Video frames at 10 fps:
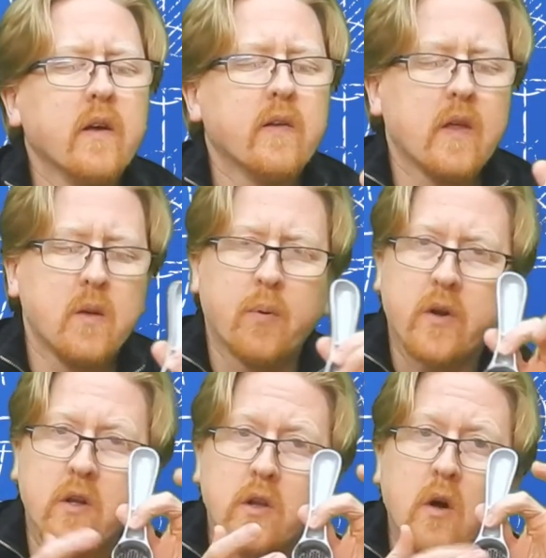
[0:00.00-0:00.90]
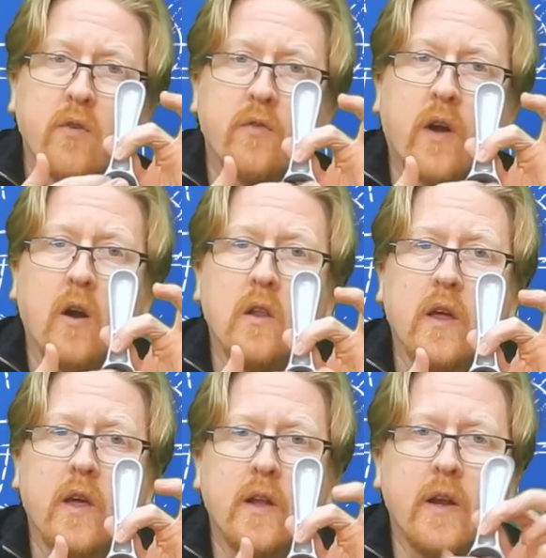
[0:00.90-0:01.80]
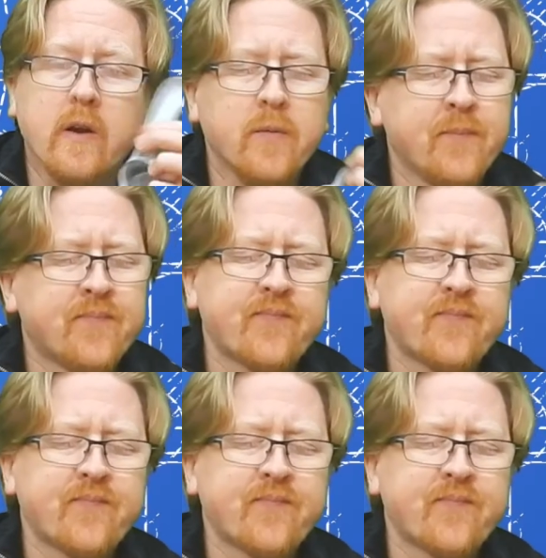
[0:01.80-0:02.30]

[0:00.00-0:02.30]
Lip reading: is that you put a clove of garlic in here,